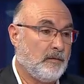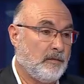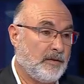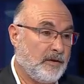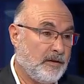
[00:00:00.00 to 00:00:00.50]

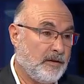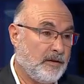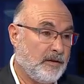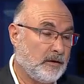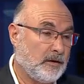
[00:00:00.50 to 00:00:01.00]
But I think
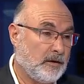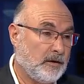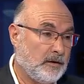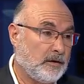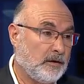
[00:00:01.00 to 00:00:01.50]
that
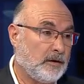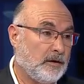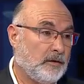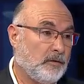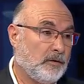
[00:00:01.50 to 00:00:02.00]

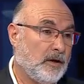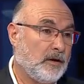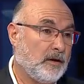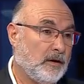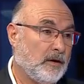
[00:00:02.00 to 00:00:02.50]

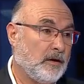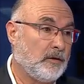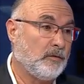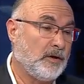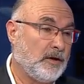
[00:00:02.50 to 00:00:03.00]
it
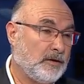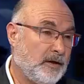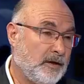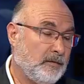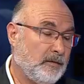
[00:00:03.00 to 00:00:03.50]
will take
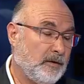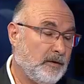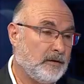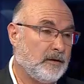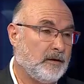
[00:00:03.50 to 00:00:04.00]
time,
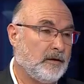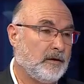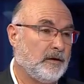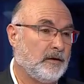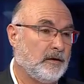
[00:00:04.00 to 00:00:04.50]
and
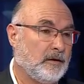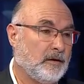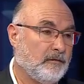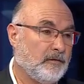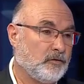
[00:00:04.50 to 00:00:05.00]

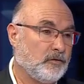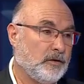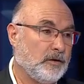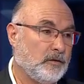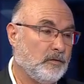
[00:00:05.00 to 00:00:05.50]

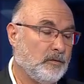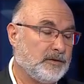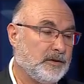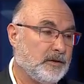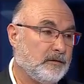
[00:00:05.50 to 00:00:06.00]
eventually it will be
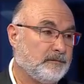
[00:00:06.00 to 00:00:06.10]
set.